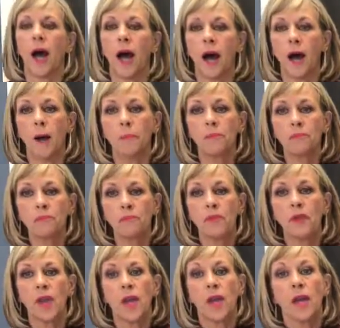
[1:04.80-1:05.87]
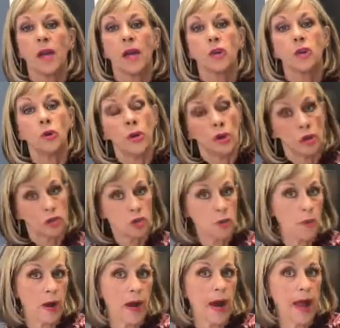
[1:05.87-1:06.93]
You can also
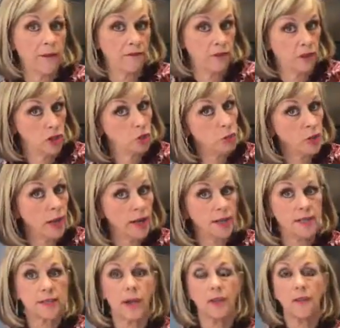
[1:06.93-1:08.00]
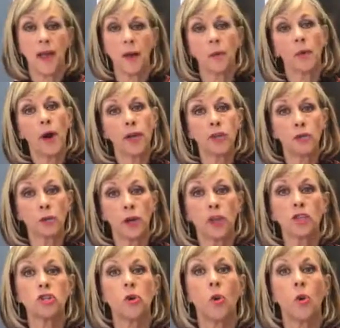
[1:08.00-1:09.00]
buy a half a duplex in that price range,